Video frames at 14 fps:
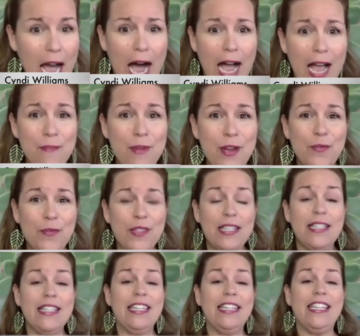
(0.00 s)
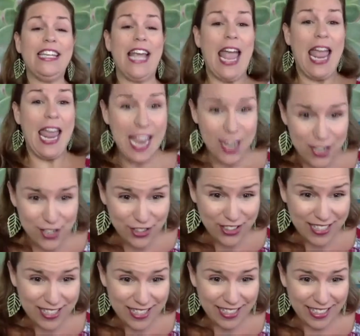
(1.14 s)
I am here with Cyndi
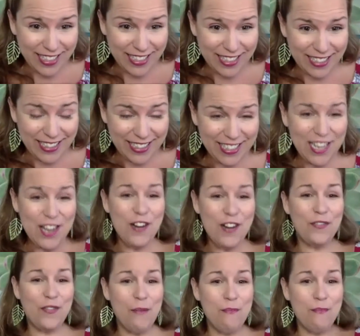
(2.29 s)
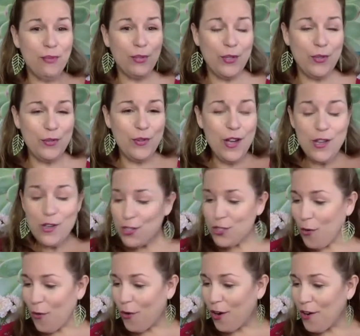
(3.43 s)
Anderson from Blue
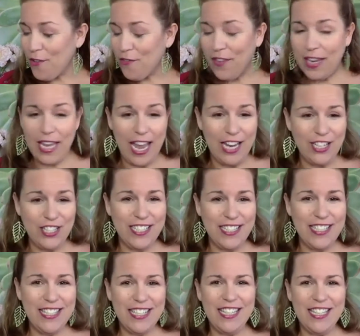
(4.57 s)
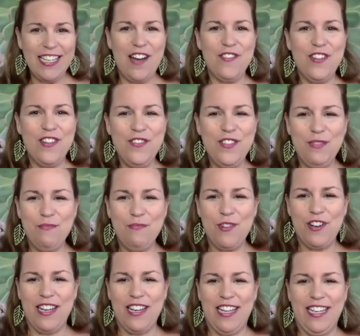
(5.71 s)
Shore Vacation. Cyndi, how are you this
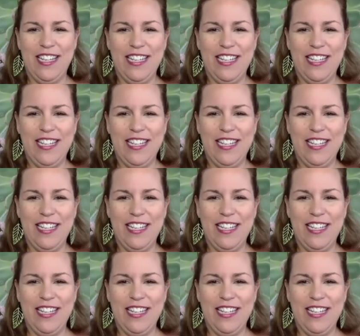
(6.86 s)
morning?